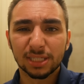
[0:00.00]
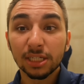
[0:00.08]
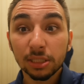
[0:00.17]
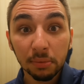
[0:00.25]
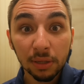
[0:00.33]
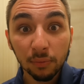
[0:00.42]

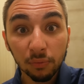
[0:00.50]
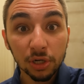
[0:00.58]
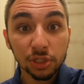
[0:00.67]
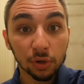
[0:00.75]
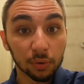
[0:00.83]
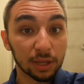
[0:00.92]
see some of the
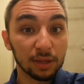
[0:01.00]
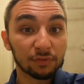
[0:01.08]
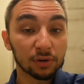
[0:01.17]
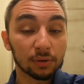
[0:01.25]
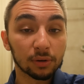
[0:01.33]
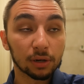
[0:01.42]
original
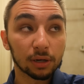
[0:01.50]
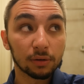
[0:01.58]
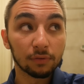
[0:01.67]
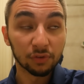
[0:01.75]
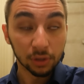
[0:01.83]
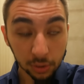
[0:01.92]

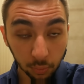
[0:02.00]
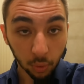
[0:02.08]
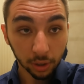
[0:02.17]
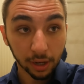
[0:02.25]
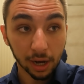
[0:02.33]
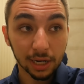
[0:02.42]
Infinity
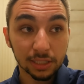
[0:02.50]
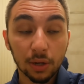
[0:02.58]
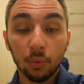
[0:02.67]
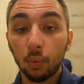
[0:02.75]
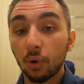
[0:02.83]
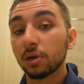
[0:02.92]
Ward guys
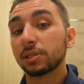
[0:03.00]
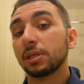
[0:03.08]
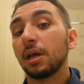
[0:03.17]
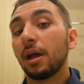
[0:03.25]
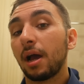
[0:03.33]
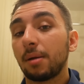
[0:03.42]
that
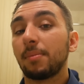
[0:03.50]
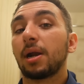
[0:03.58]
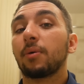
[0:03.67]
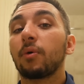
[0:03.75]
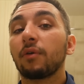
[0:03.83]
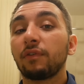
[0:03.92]
worked on
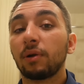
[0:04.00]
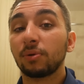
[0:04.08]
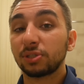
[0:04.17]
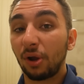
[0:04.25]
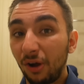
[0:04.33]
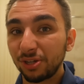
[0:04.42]
Modern Warfare.
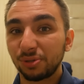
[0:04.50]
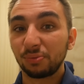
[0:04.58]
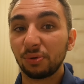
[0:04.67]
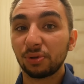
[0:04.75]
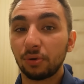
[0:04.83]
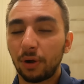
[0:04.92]
Was also
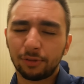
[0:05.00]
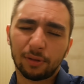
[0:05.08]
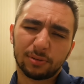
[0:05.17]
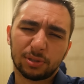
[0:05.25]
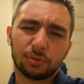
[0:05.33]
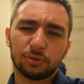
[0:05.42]
really cool. I thought
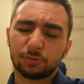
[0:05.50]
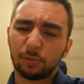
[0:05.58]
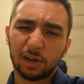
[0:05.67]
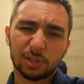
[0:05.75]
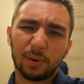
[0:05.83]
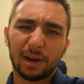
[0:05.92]
it was the coolest
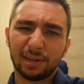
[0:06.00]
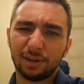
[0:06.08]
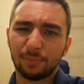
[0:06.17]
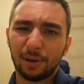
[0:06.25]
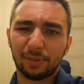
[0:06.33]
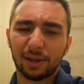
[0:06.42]
part. I just wanted to
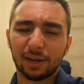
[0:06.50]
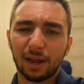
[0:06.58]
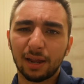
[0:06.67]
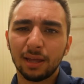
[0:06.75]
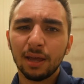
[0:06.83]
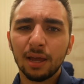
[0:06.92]
hear about that
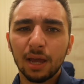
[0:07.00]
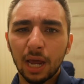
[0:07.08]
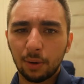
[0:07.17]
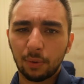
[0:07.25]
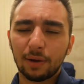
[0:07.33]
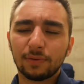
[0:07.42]
guy
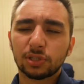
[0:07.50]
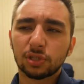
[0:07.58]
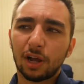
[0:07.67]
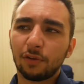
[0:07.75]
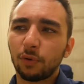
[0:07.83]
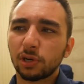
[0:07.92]
and Raven
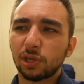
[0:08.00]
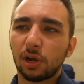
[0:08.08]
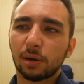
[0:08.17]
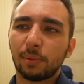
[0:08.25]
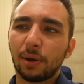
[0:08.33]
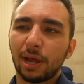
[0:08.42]
Software
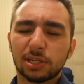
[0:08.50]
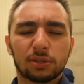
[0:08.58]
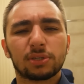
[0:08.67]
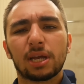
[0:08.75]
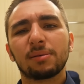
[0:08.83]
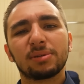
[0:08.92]
talk about
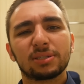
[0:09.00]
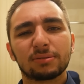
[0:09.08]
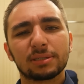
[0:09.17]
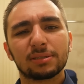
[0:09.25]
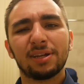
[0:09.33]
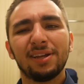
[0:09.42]
exozombies.
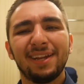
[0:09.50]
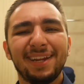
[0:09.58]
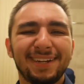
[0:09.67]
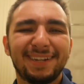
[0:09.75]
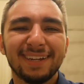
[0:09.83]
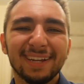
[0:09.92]

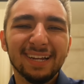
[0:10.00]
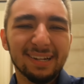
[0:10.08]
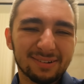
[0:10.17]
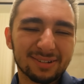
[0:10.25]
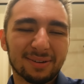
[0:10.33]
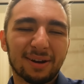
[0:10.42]
Really
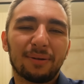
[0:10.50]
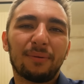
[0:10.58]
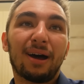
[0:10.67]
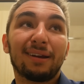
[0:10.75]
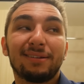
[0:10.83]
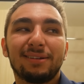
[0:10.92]
was what I
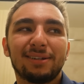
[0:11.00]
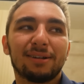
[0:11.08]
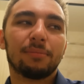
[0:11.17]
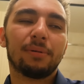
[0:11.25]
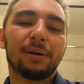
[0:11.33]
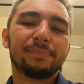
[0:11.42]
wanted to
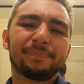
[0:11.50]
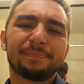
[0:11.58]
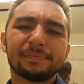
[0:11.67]
hear. But